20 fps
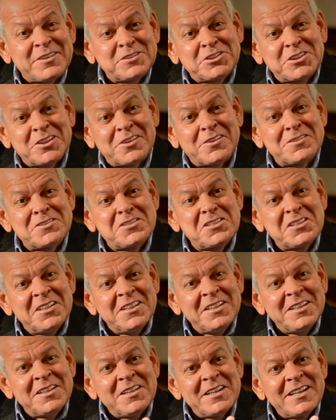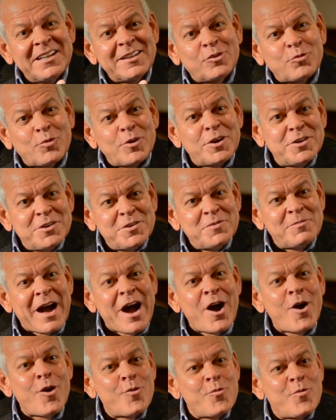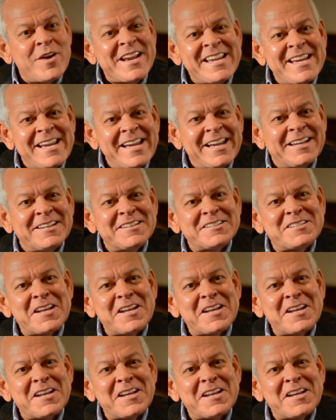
church through my whole weekend.